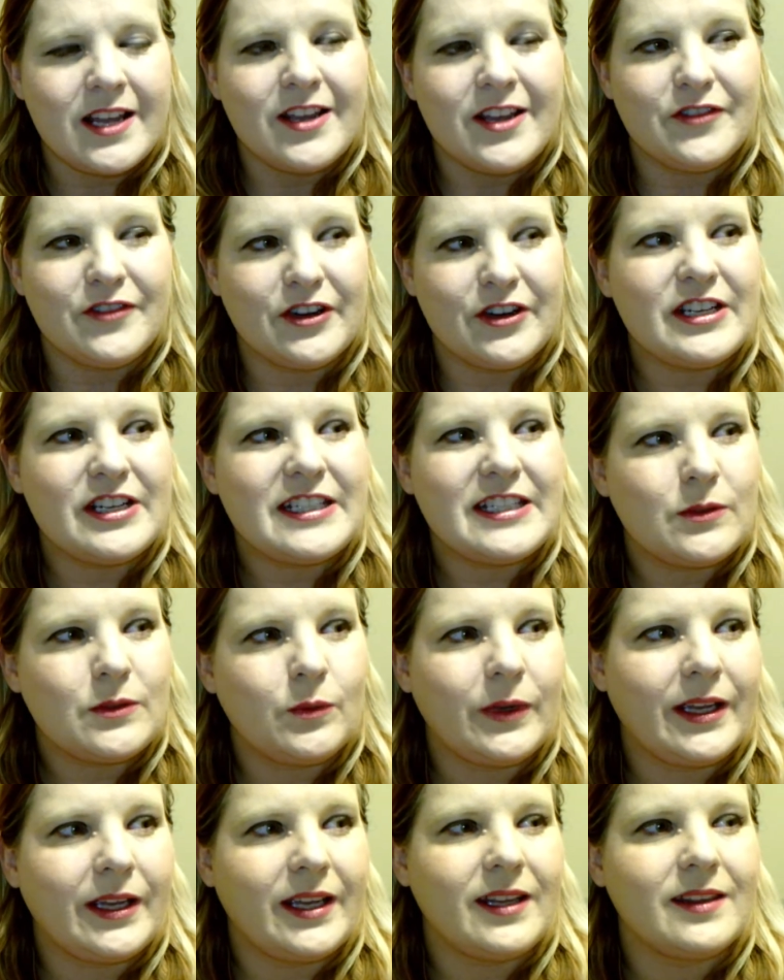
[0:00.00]
Very
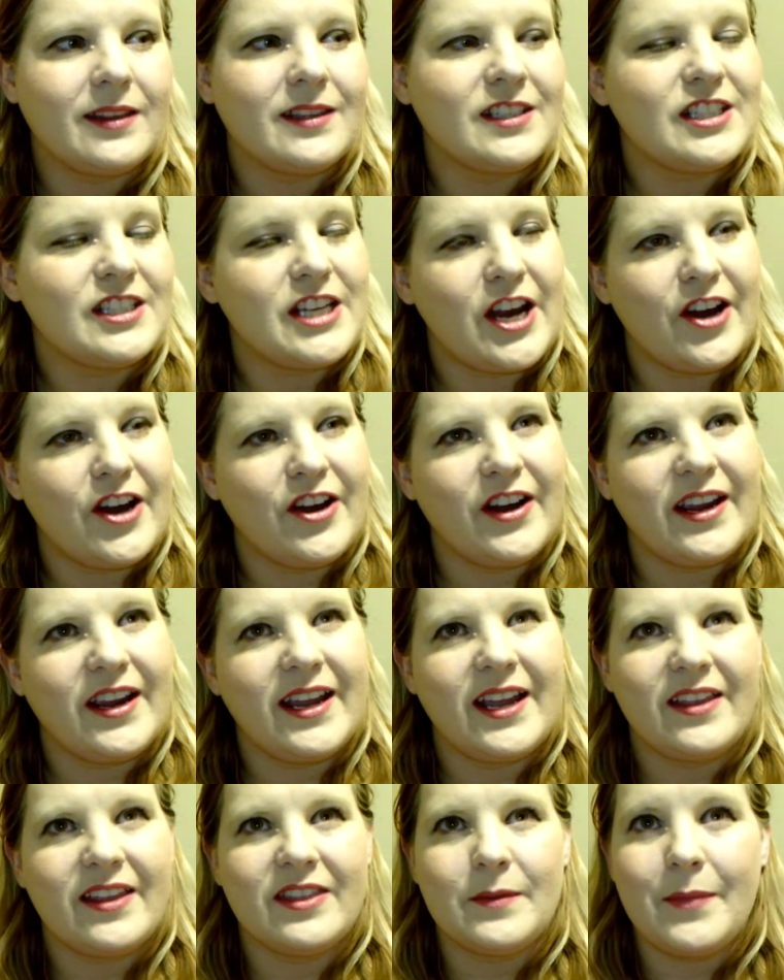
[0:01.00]
sweet. The cherry
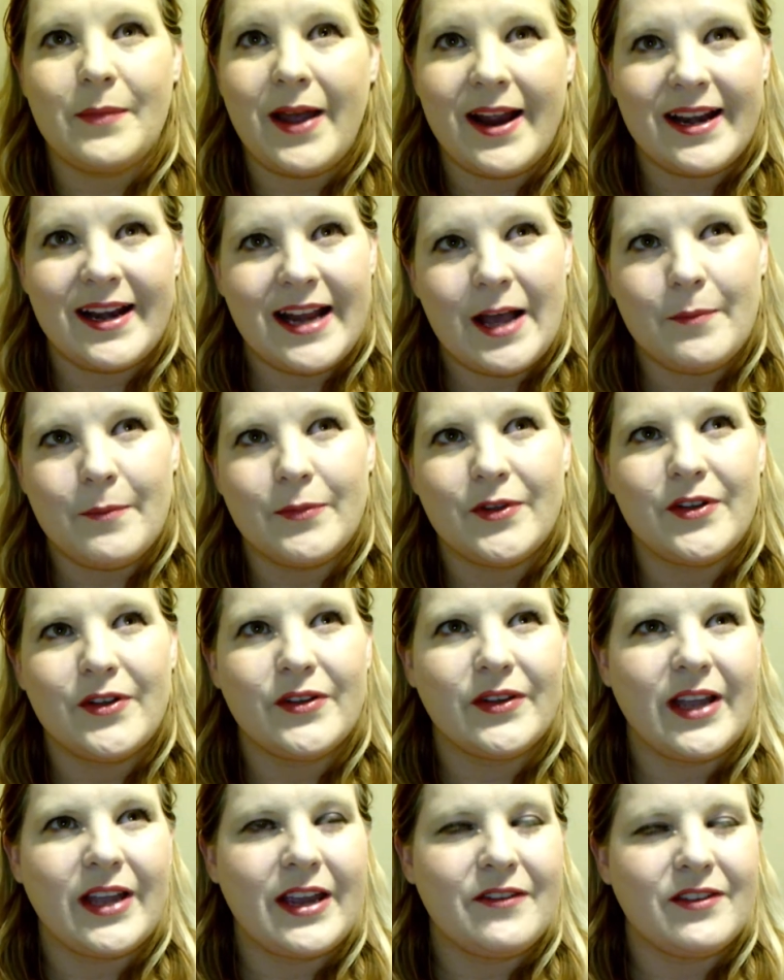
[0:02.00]
and the pineapple
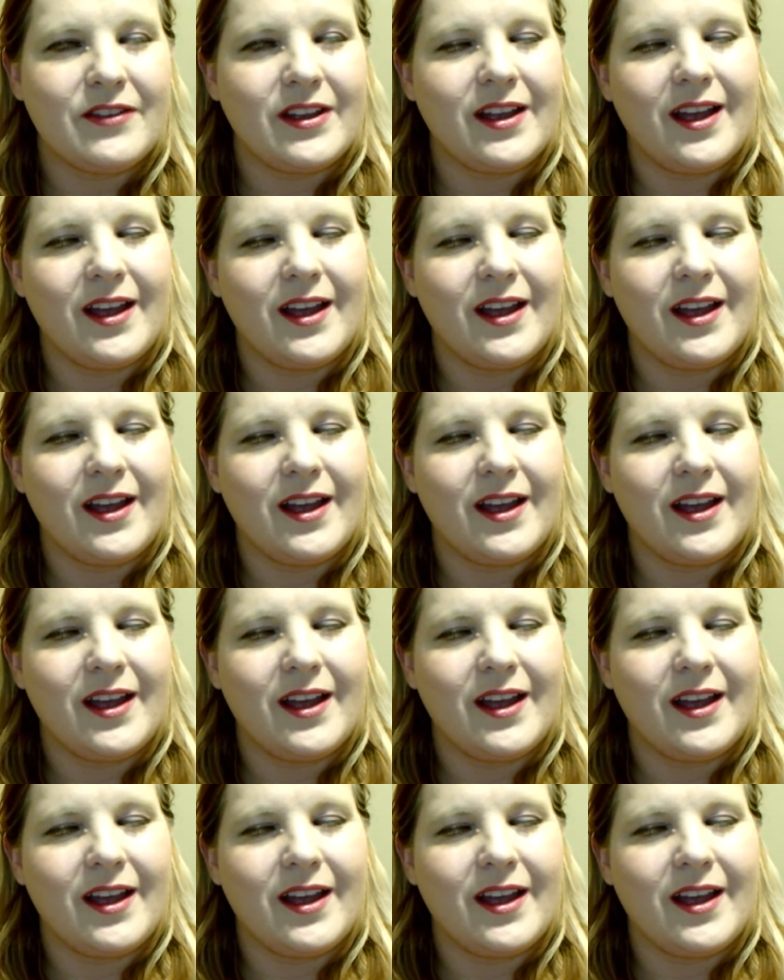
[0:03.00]
gave it